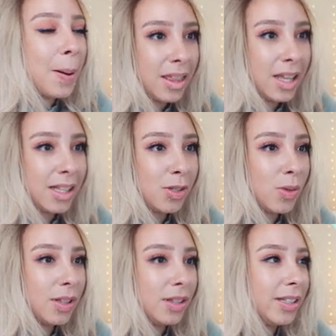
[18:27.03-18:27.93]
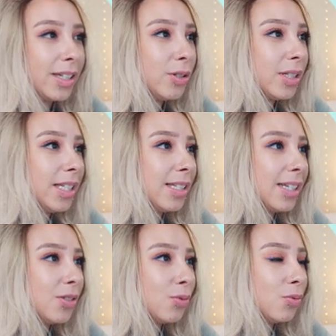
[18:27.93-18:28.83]
I think this one literally
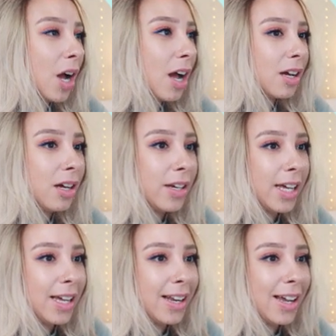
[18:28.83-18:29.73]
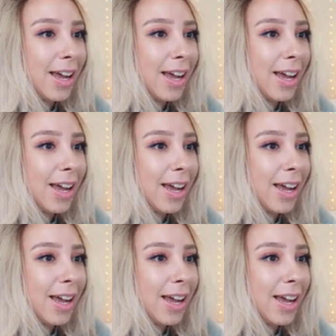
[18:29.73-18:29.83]
says rock on it.